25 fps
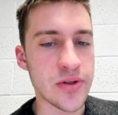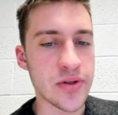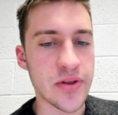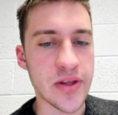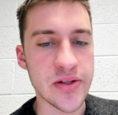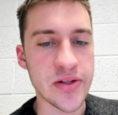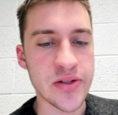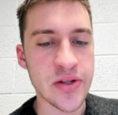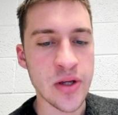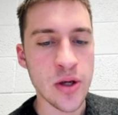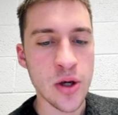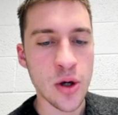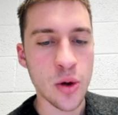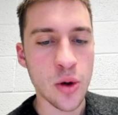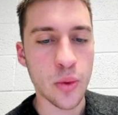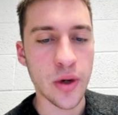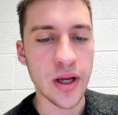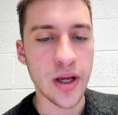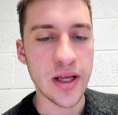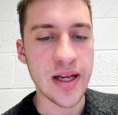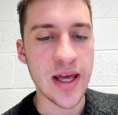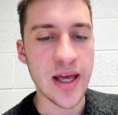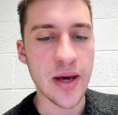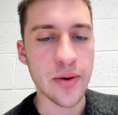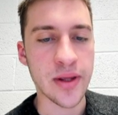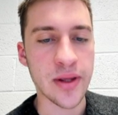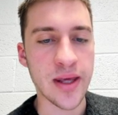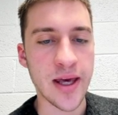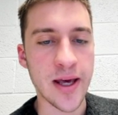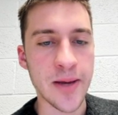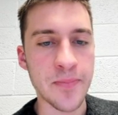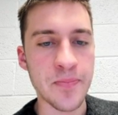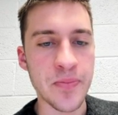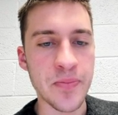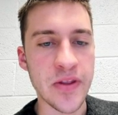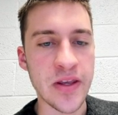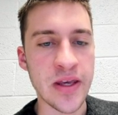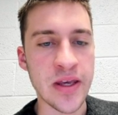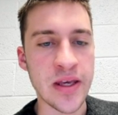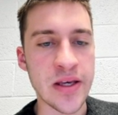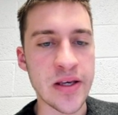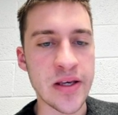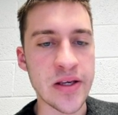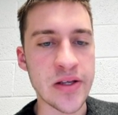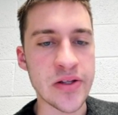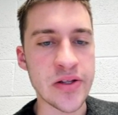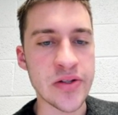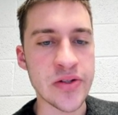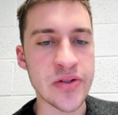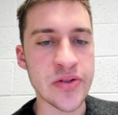this. What I now get
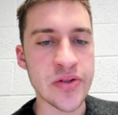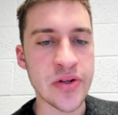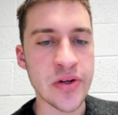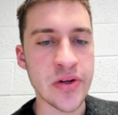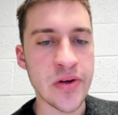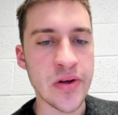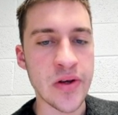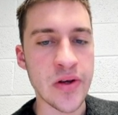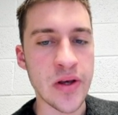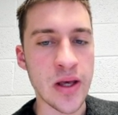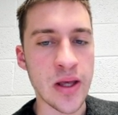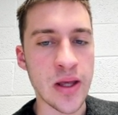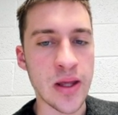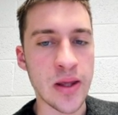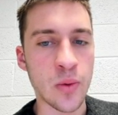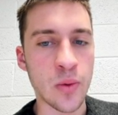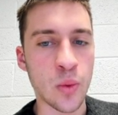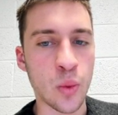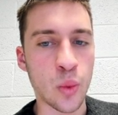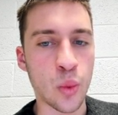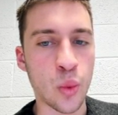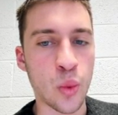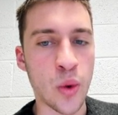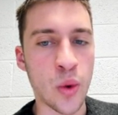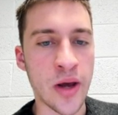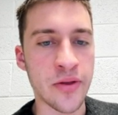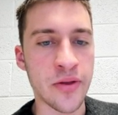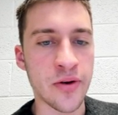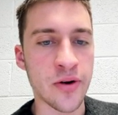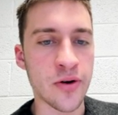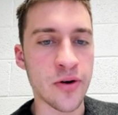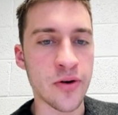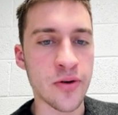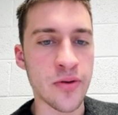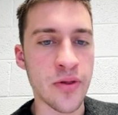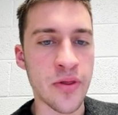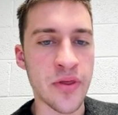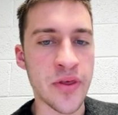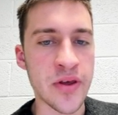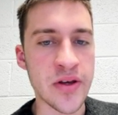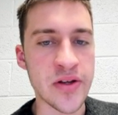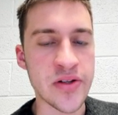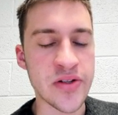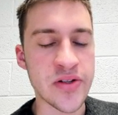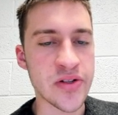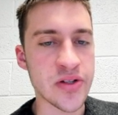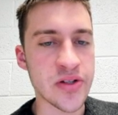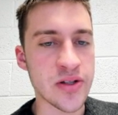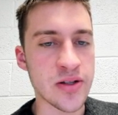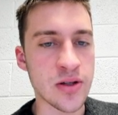is whether
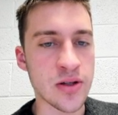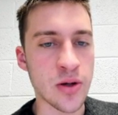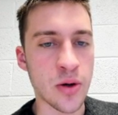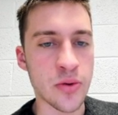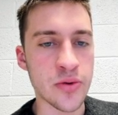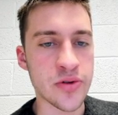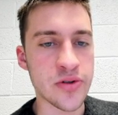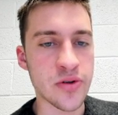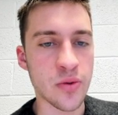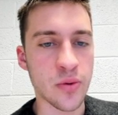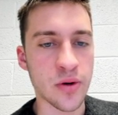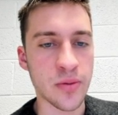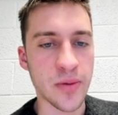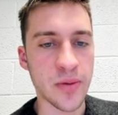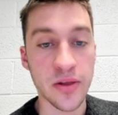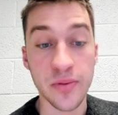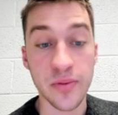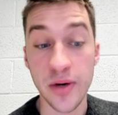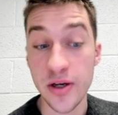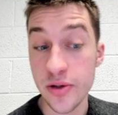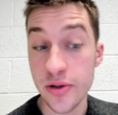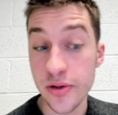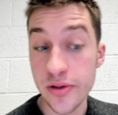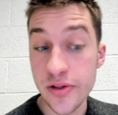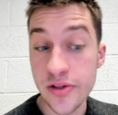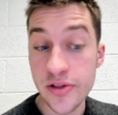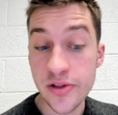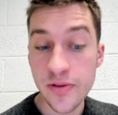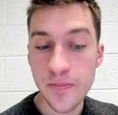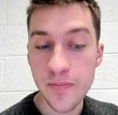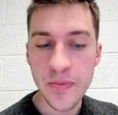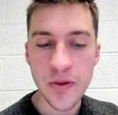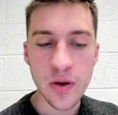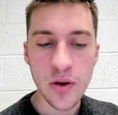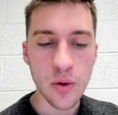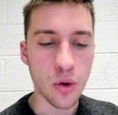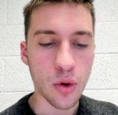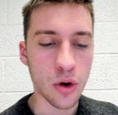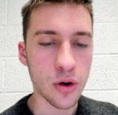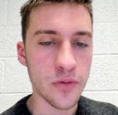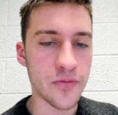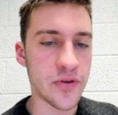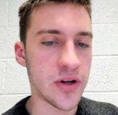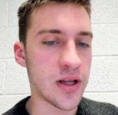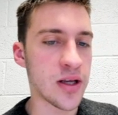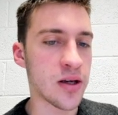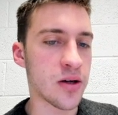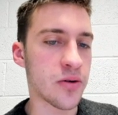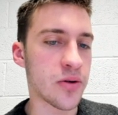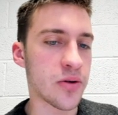this goes to one of my thresholds or if it
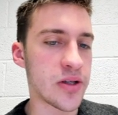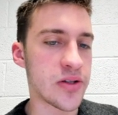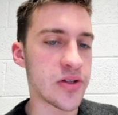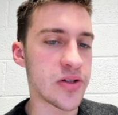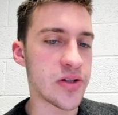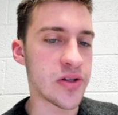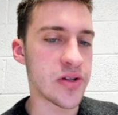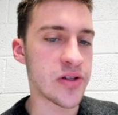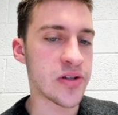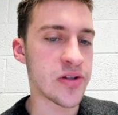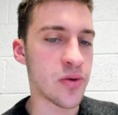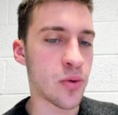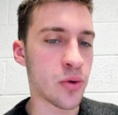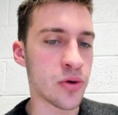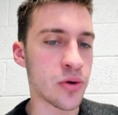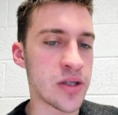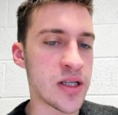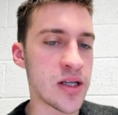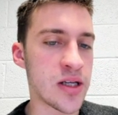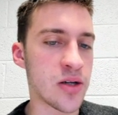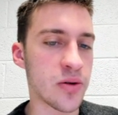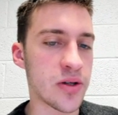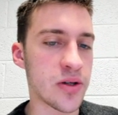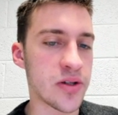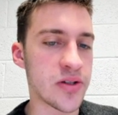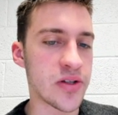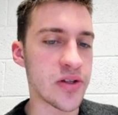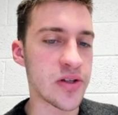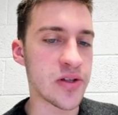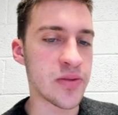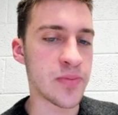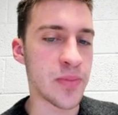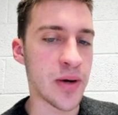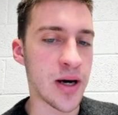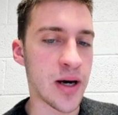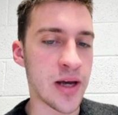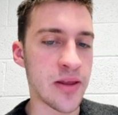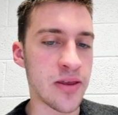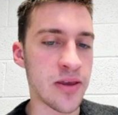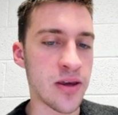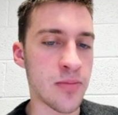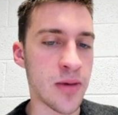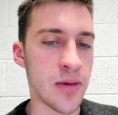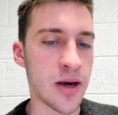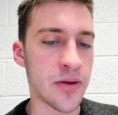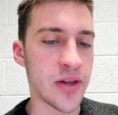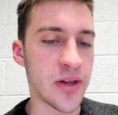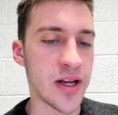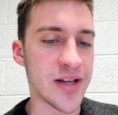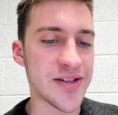increases or decreases by the
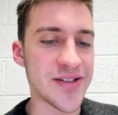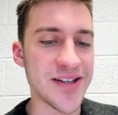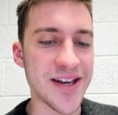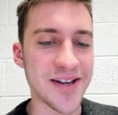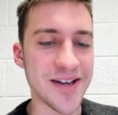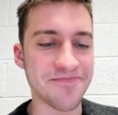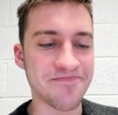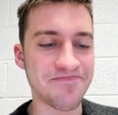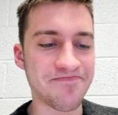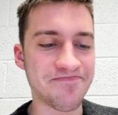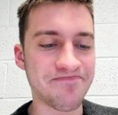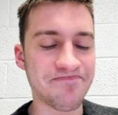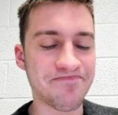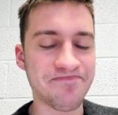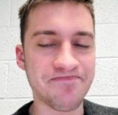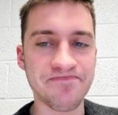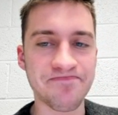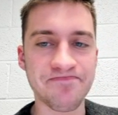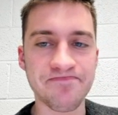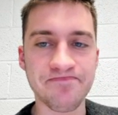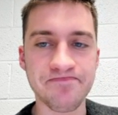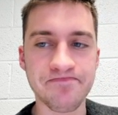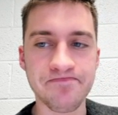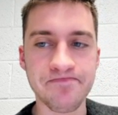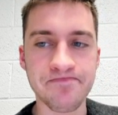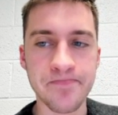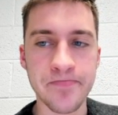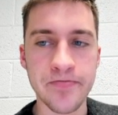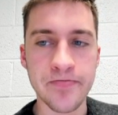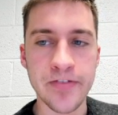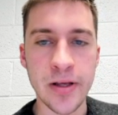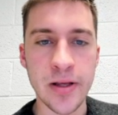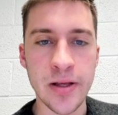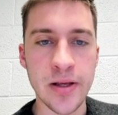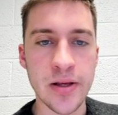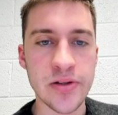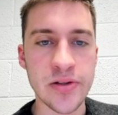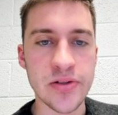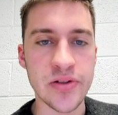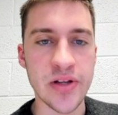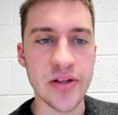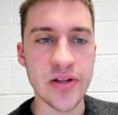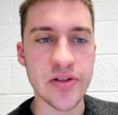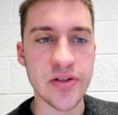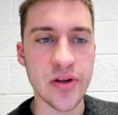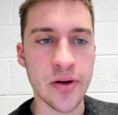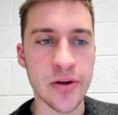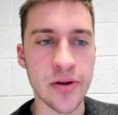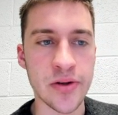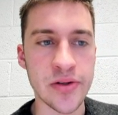amount that I set. So
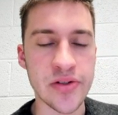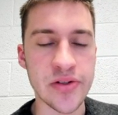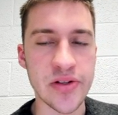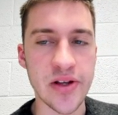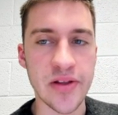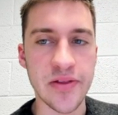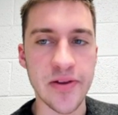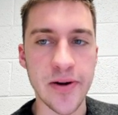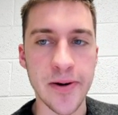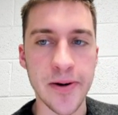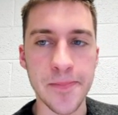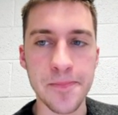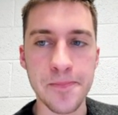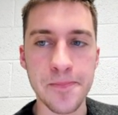that's all set there.